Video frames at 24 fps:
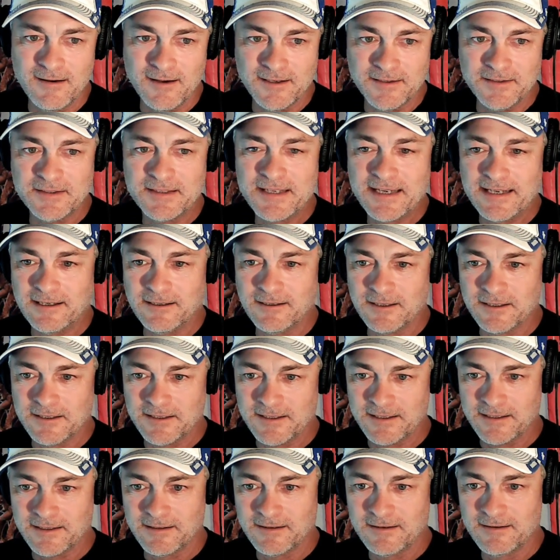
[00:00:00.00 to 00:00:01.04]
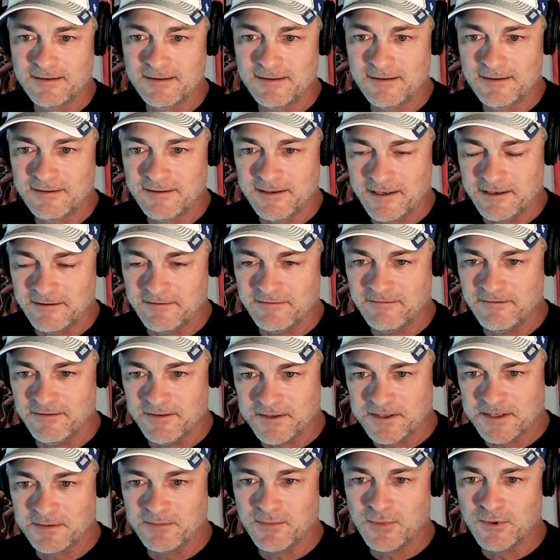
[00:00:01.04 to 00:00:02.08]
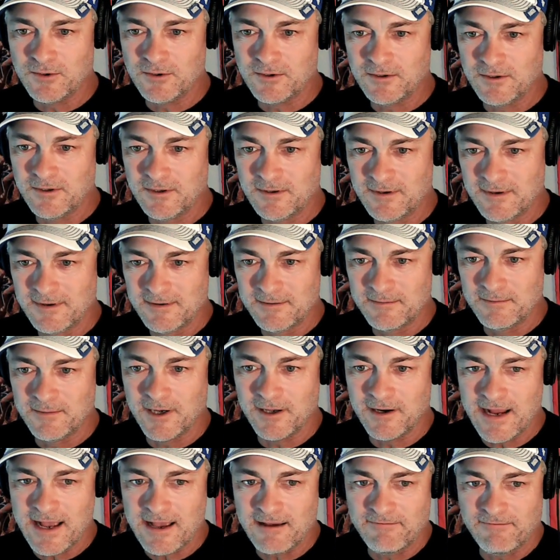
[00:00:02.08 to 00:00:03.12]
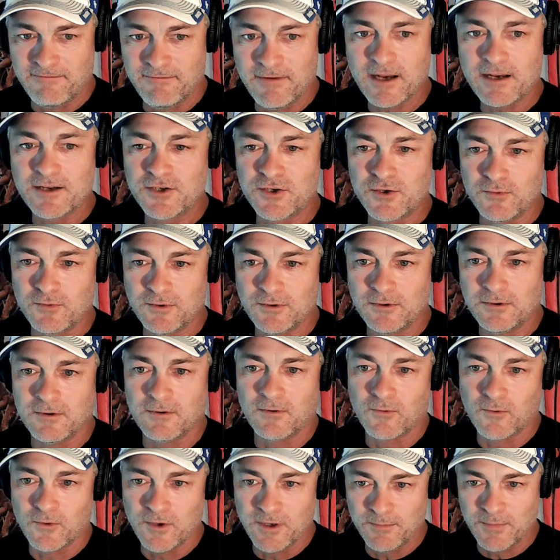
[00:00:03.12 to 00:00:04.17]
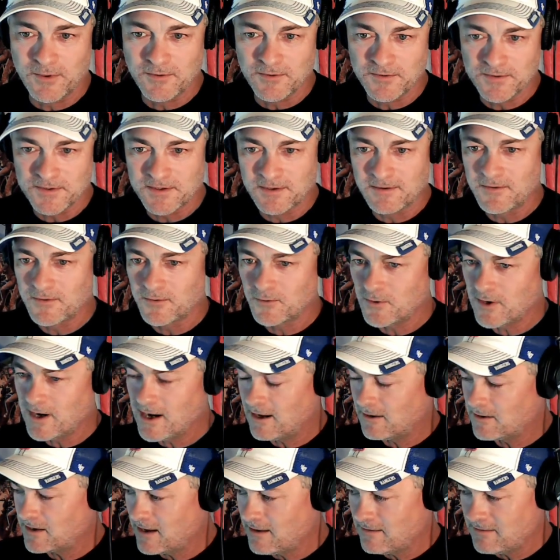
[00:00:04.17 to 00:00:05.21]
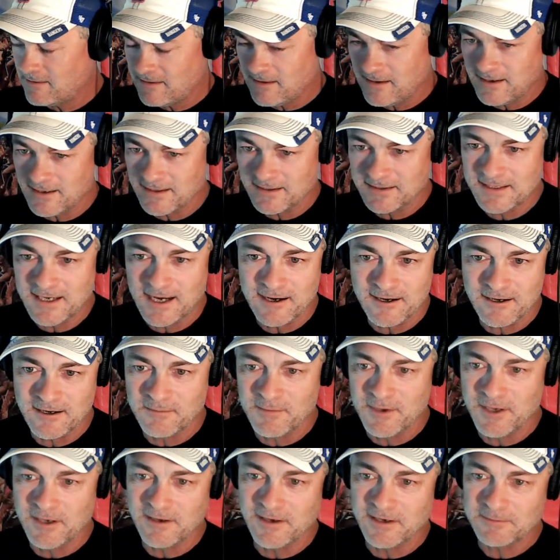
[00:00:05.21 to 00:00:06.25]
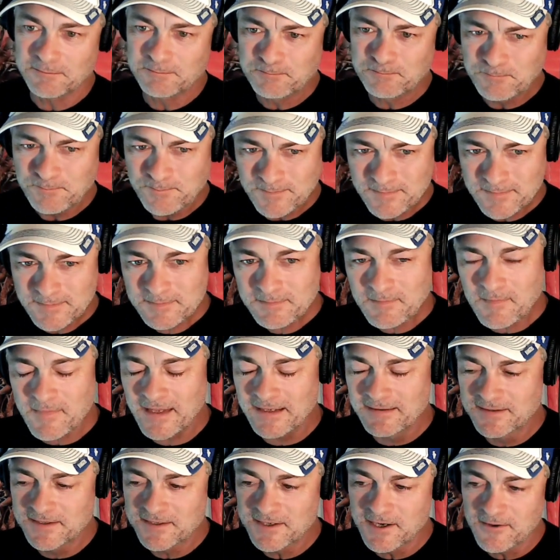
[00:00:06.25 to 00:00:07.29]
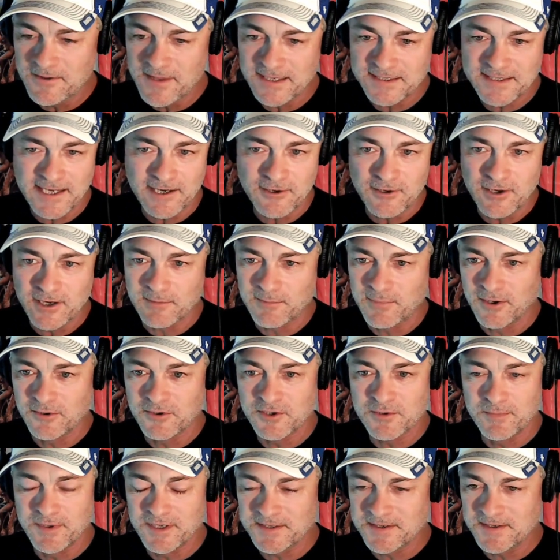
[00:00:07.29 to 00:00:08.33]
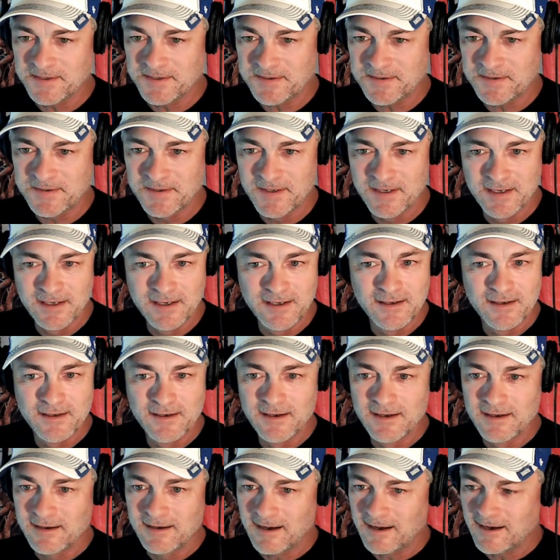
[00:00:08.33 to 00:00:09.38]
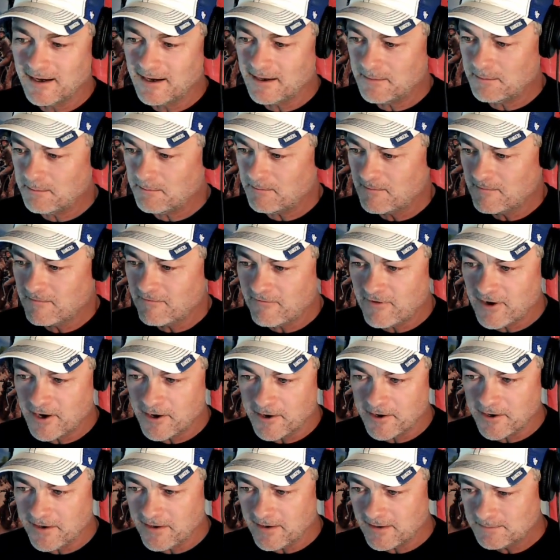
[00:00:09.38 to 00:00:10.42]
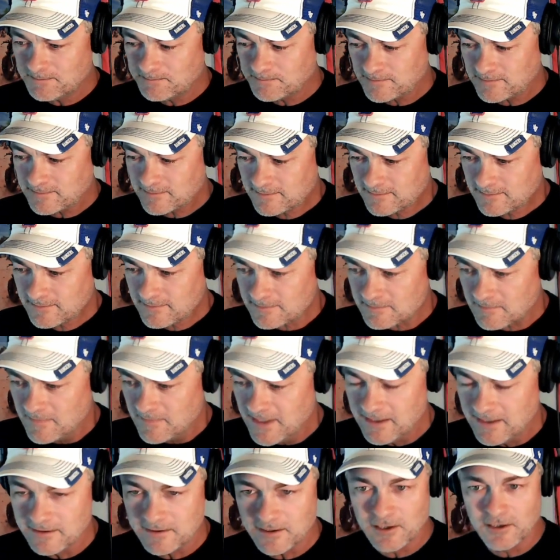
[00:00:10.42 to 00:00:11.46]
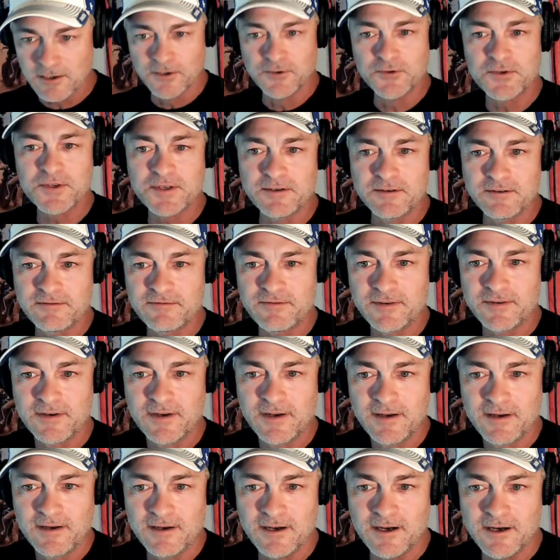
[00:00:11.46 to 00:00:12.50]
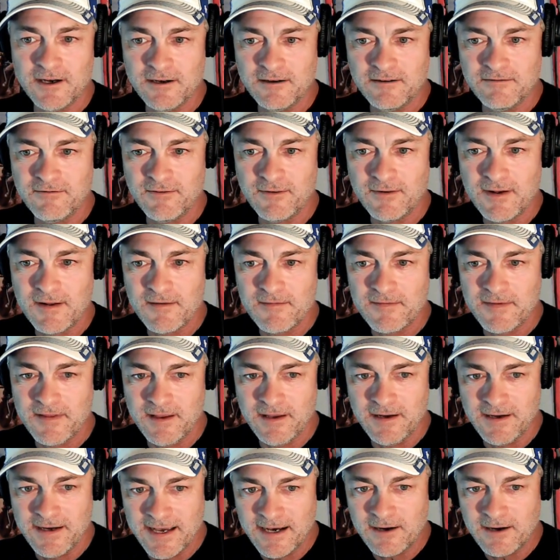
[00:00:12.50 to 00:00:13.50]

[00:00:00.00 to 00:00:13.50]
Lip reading: untelling, invisible, but effectual ripples throughout the entire being. So that's how I approach business. Very inclusive of the